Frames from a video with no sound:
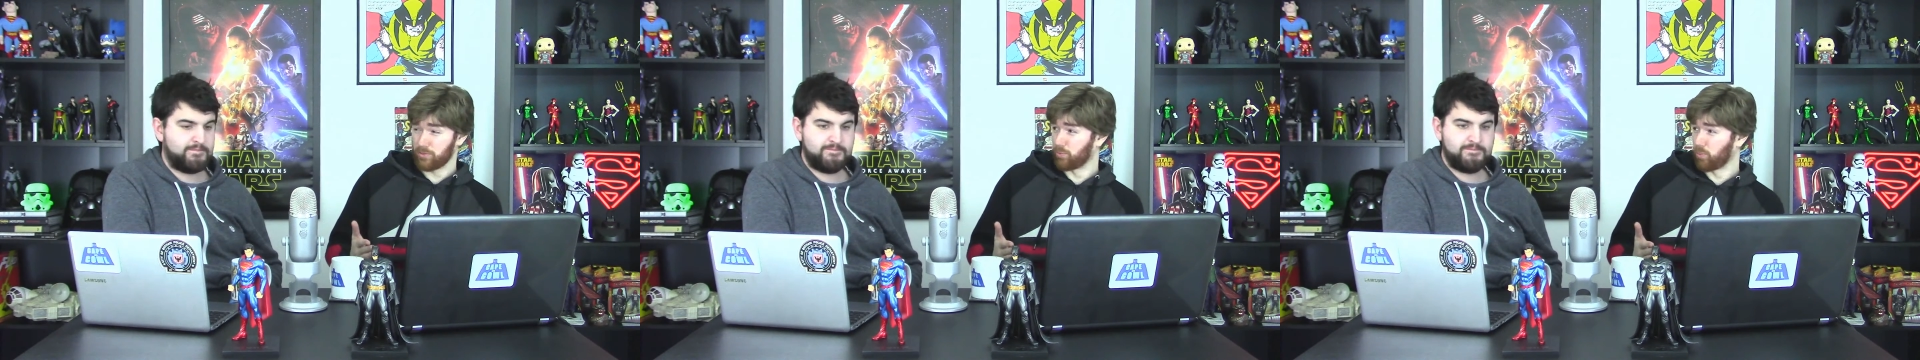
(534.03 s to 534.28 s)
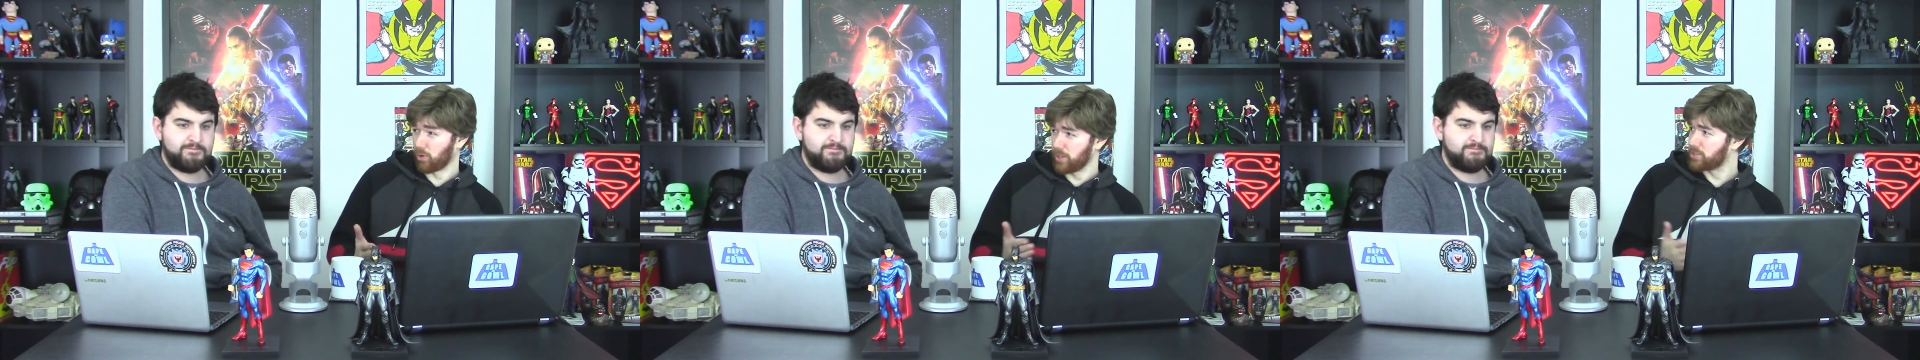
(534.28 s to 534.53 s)

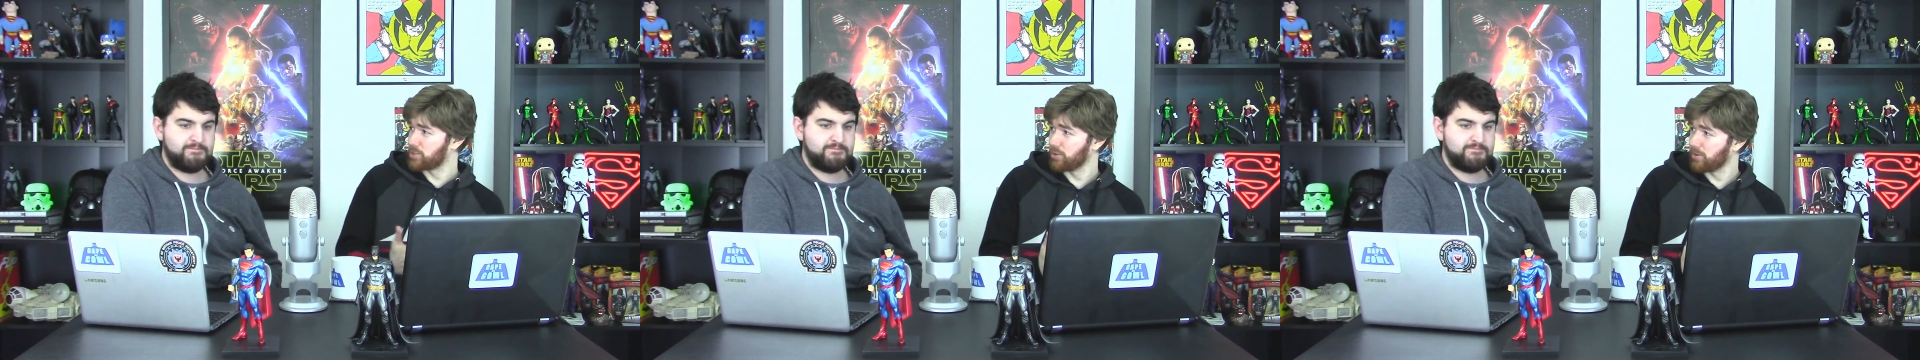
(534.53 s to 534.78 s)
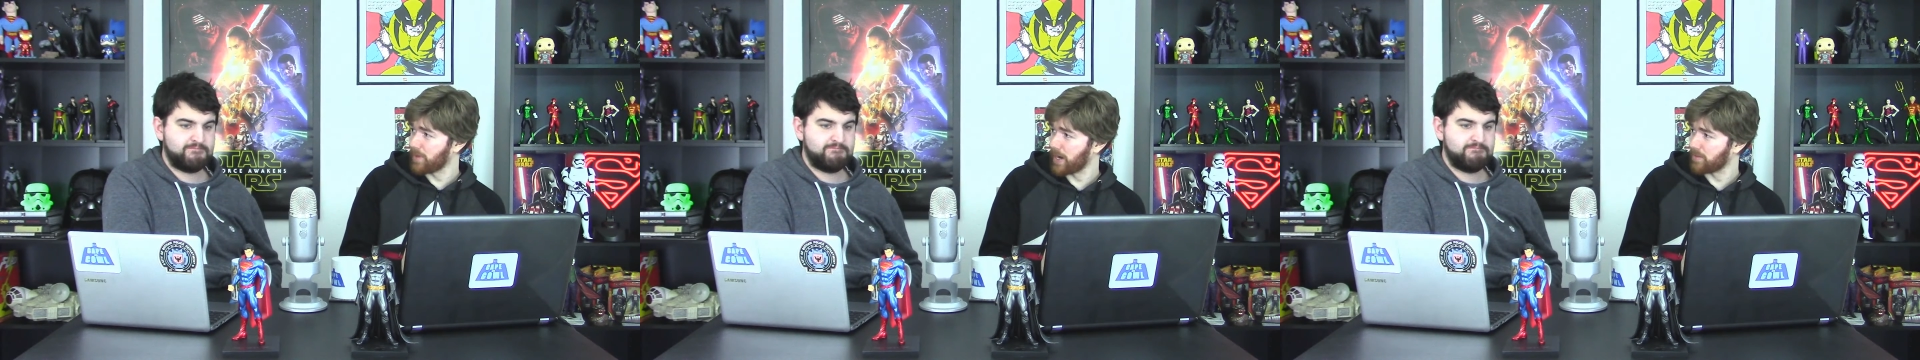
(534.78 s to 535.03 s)
Speaker 1: of wanted to
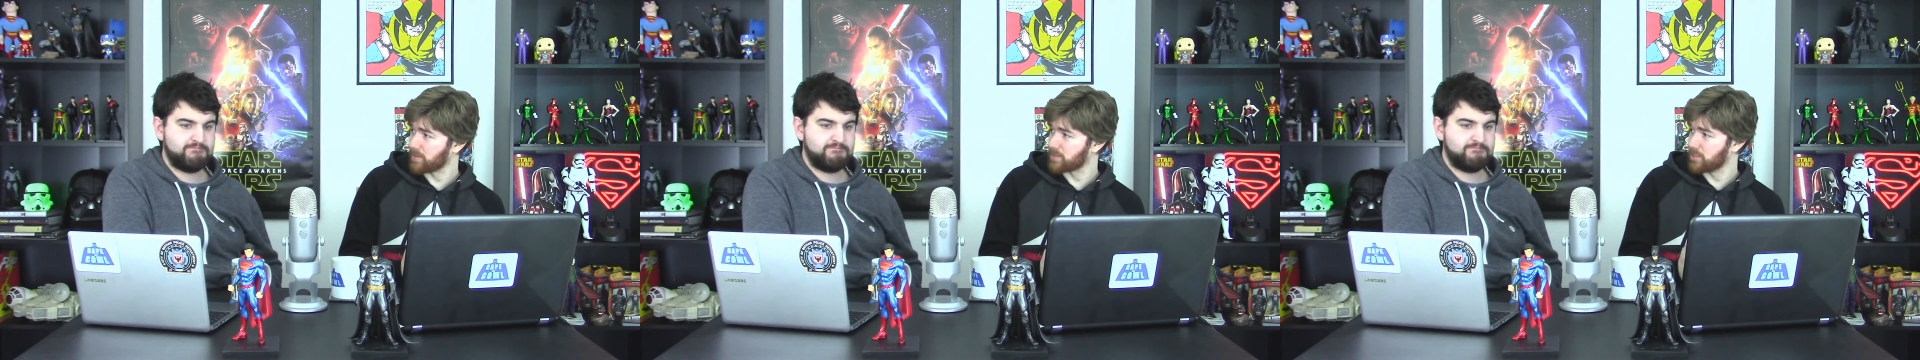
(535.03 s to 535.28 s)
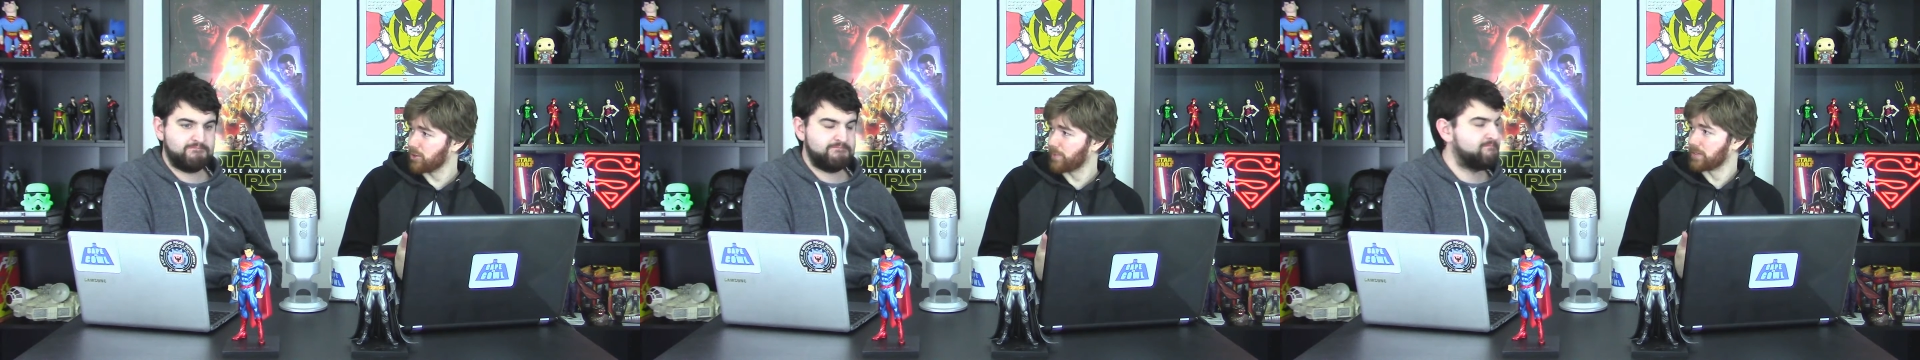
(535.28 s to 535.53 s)
do a Man of the
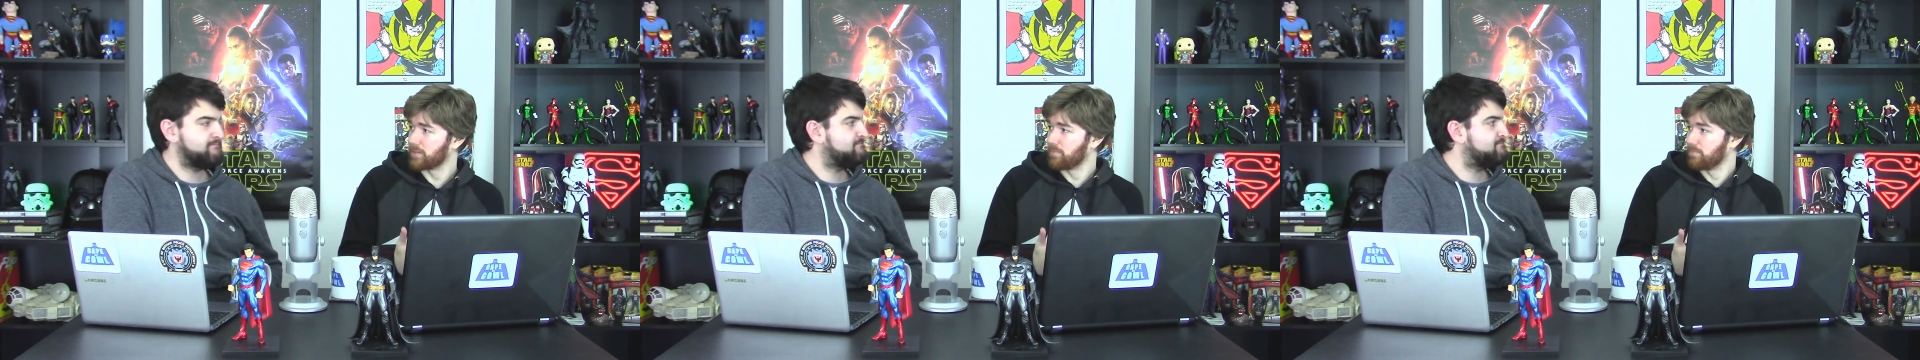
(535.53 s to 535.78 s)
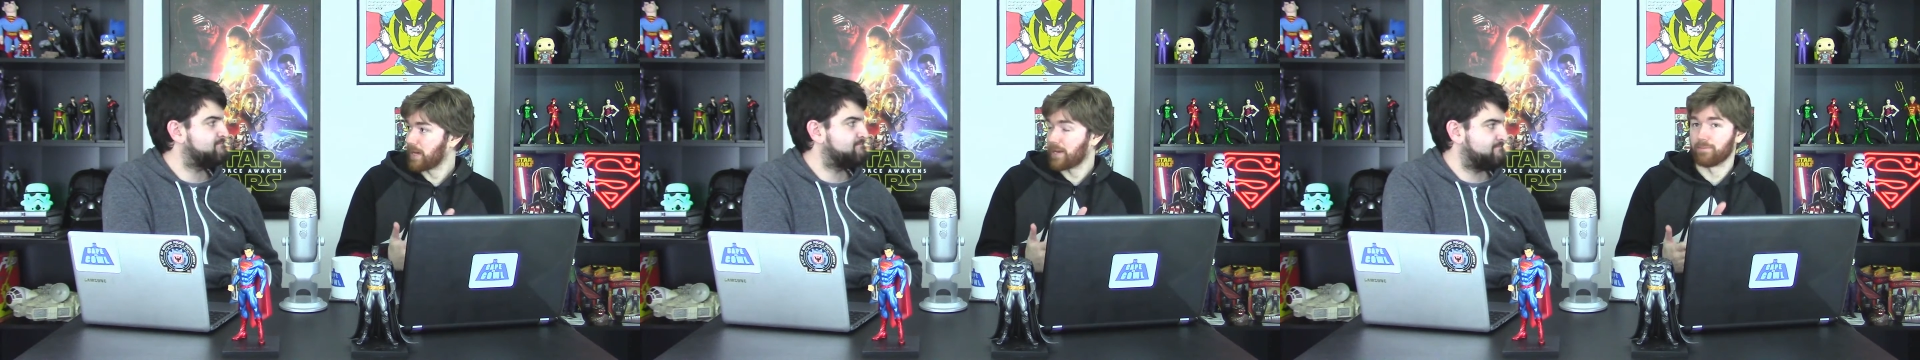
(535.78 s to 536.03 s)
Steel, but
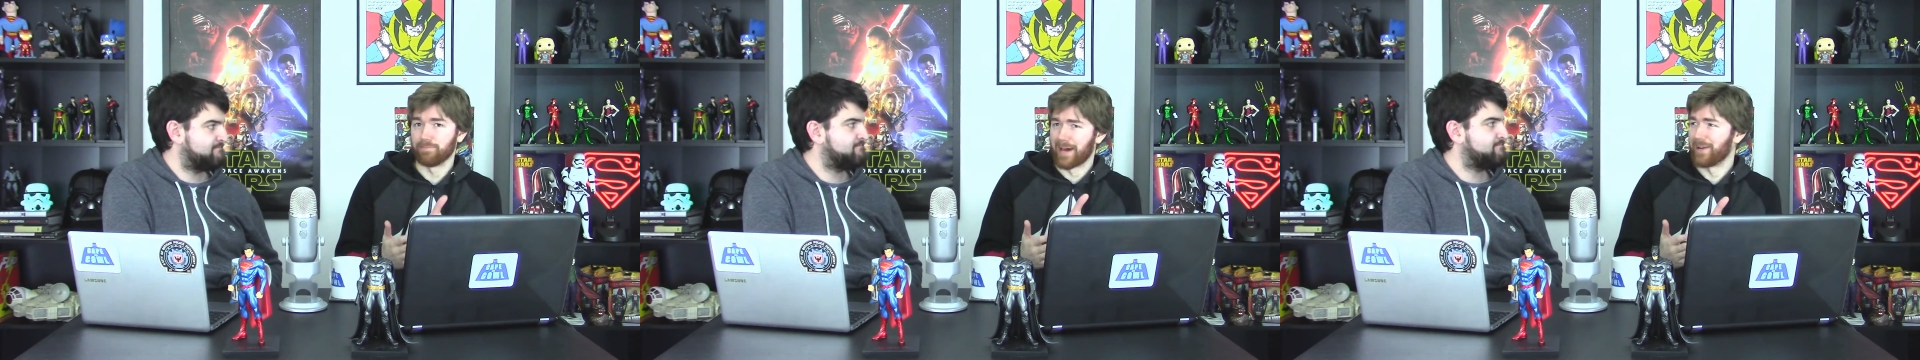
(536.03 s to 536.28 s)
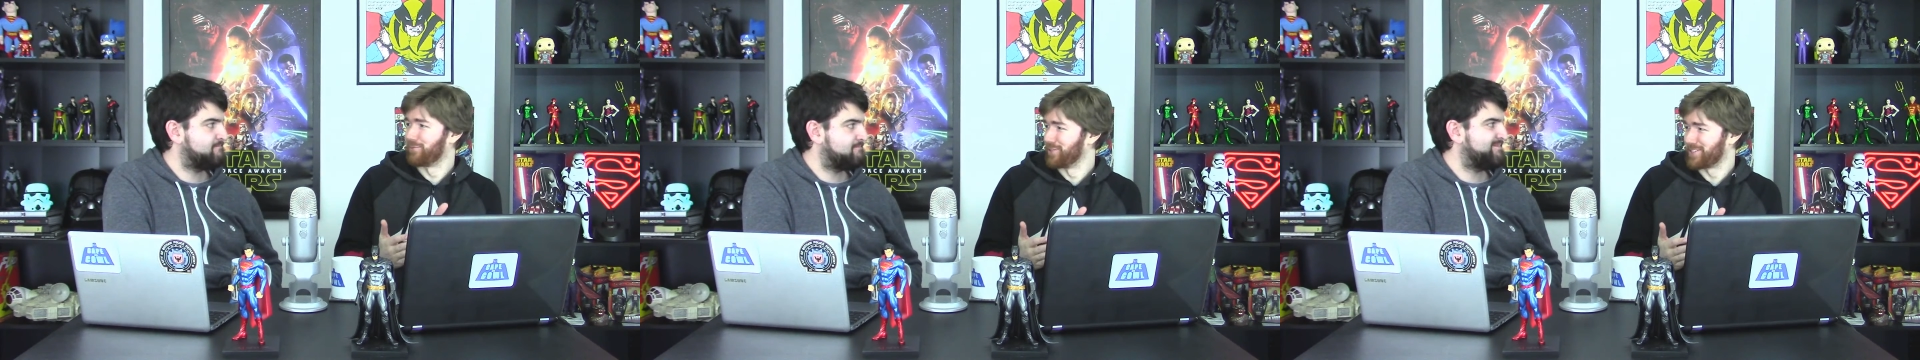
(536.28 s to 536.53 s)
it, Man of
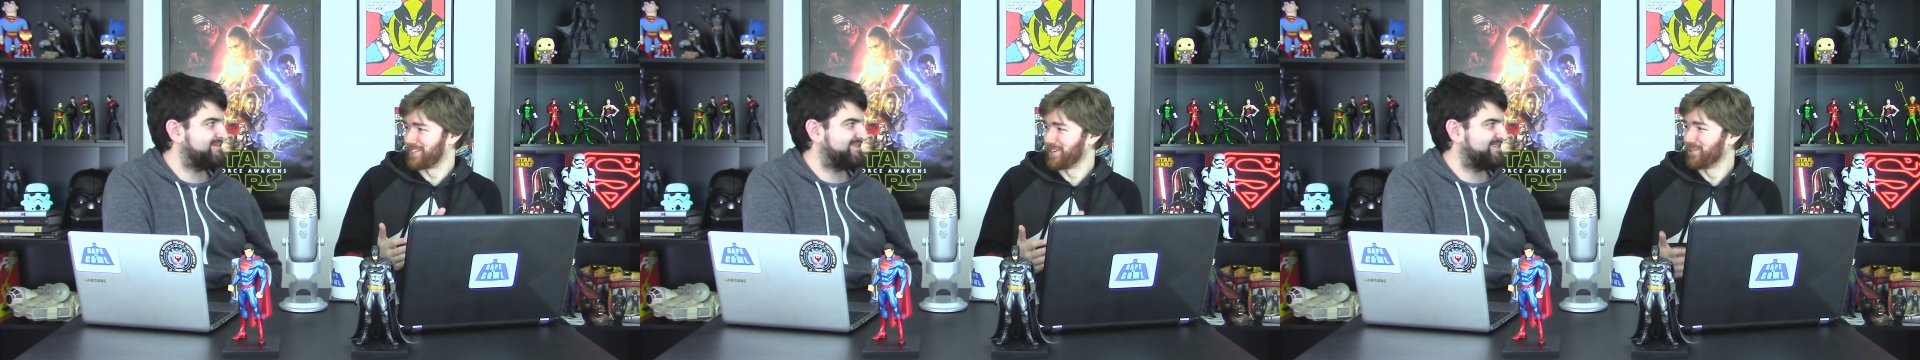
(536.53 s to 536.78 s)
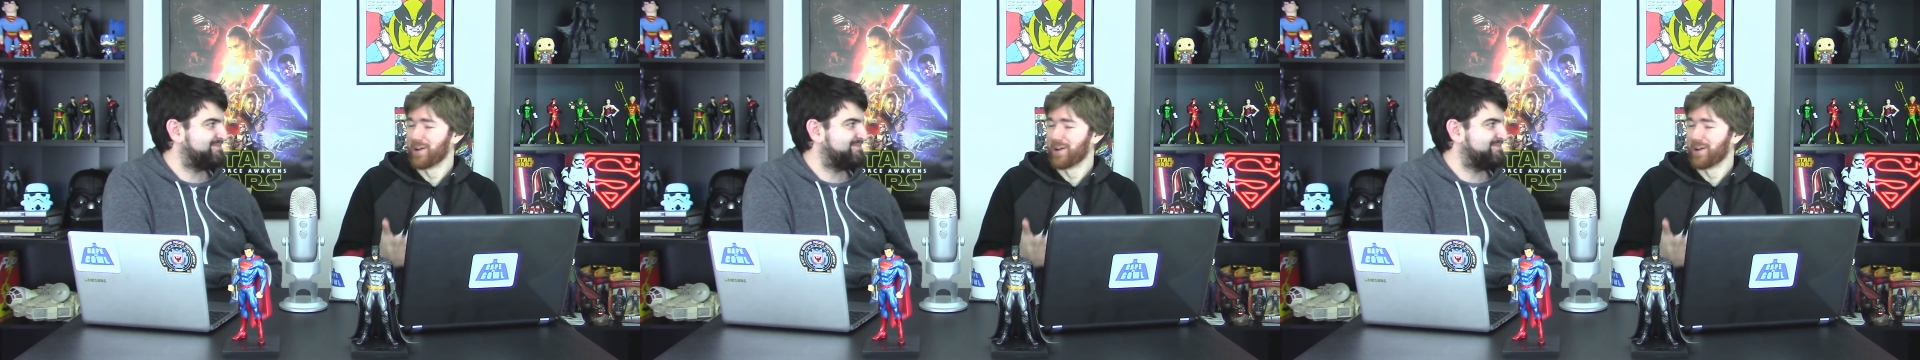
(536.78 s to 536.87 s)
Man of the Steel,